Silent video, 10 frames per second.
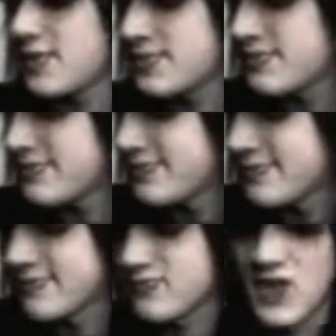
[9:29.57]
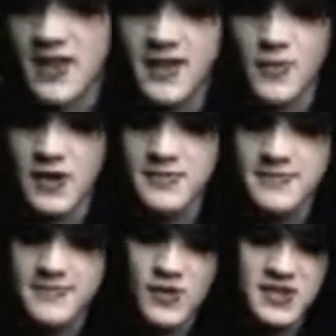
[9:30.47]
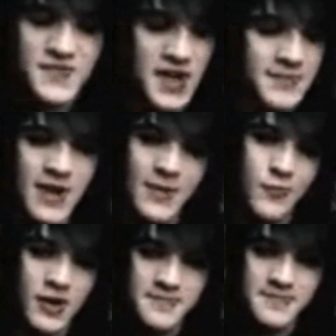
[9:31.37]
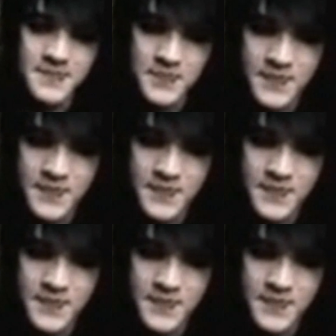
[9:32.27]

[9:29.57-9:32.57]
I mean, I like weird. Weird's fine. I'm weird.